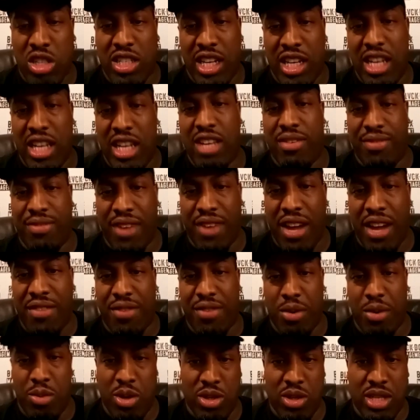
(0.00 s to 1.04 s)
Dillian fight for
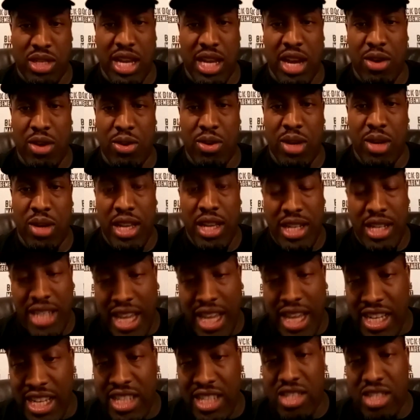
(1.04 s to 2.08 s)
a world title.
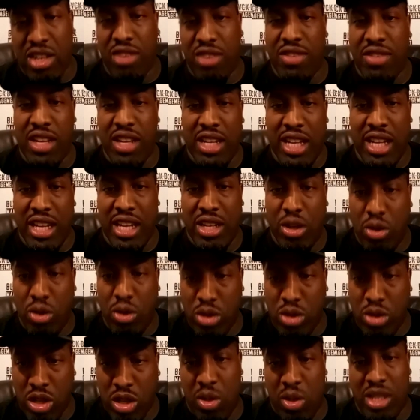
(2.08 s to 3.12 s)
They deserve their day. Those
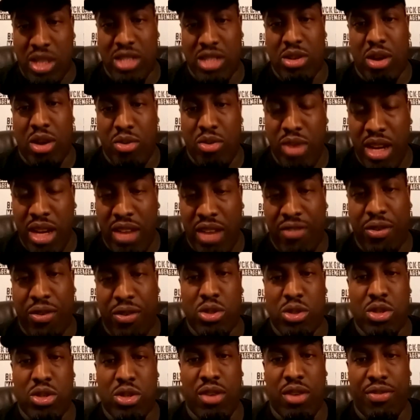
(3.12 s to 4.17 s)
are the ones who I really feel
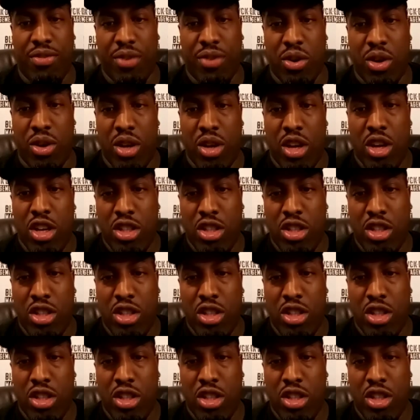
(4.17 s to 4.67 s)
sorry for.